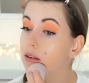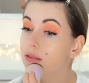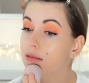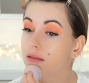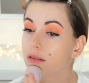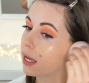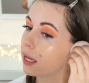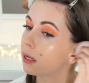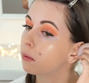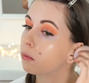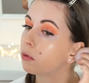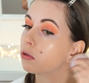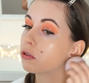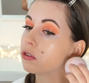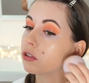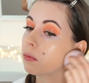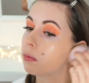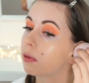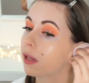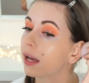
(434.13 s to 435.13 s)
And I'm
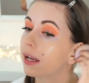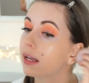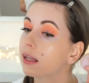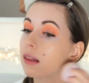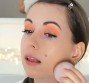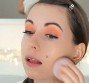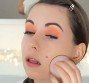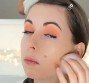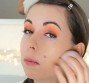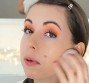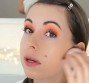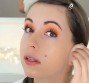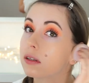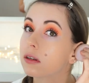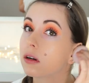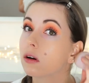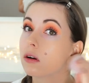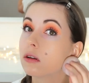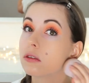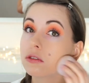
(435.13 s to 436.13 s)
also applying a little bit
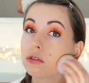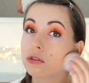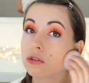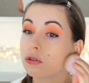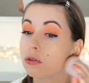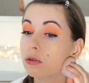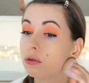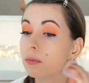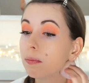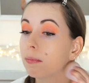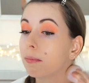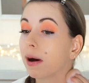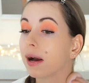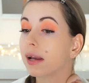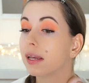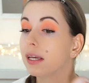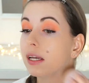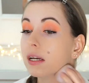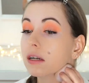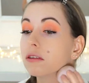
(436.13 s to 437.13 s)
onto my
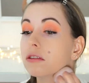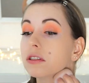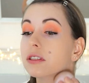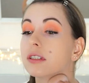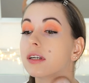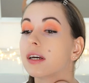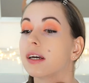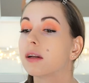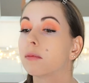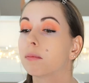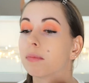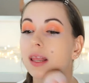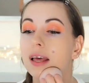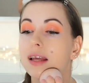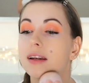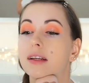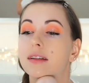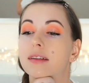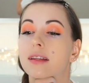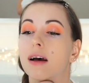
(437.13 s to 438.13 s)
ears, and I
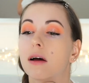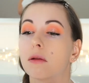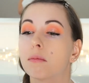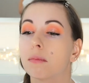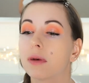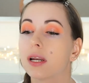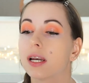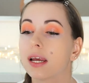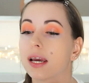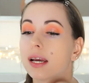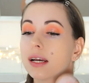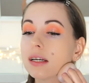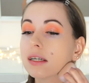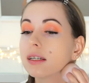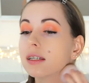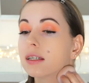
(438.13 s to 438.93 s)
blend it down my neck.